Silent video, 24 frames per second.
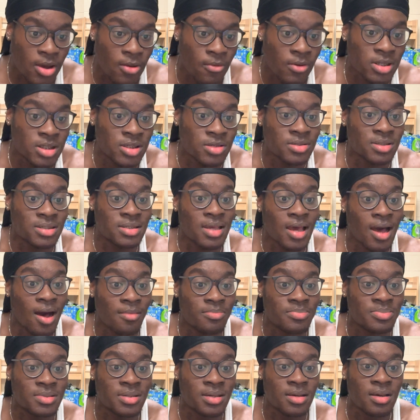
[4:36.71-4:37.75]
where she was
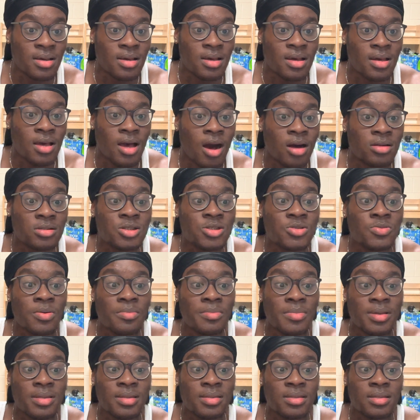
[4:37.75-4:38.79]
helped hundreds of
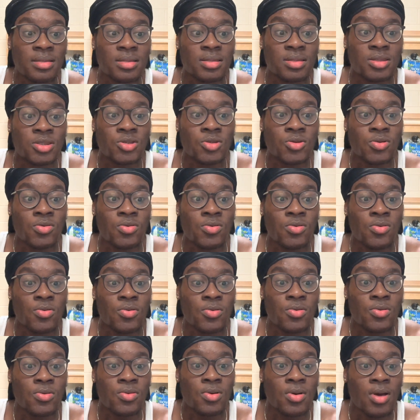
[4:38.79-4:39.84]
women
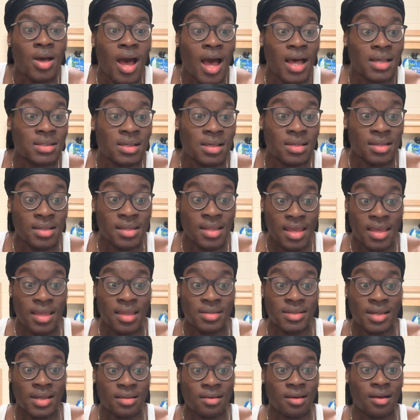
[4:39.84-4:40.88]
to as an
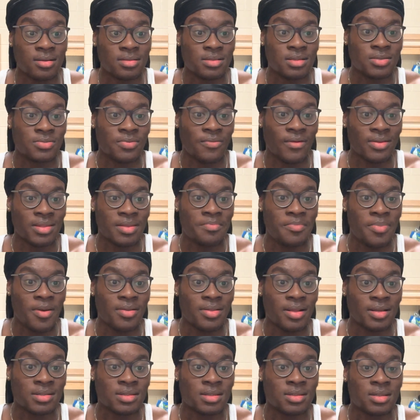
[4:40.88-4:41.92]
innate gynecologist without the bare
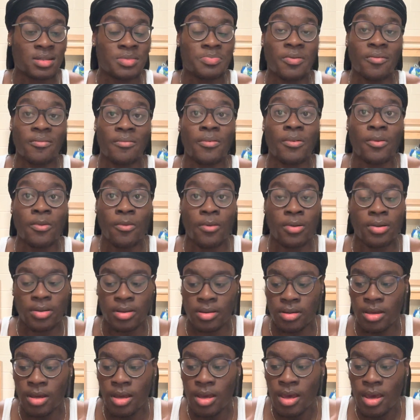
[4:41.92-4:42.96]
necessities of perform her
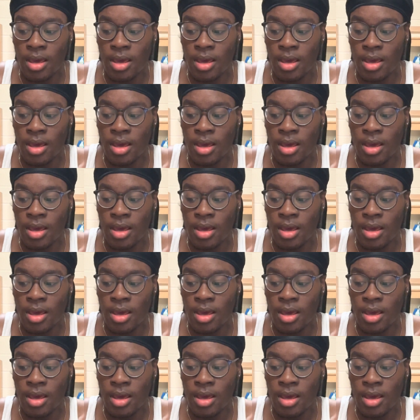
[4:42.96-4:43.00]
work.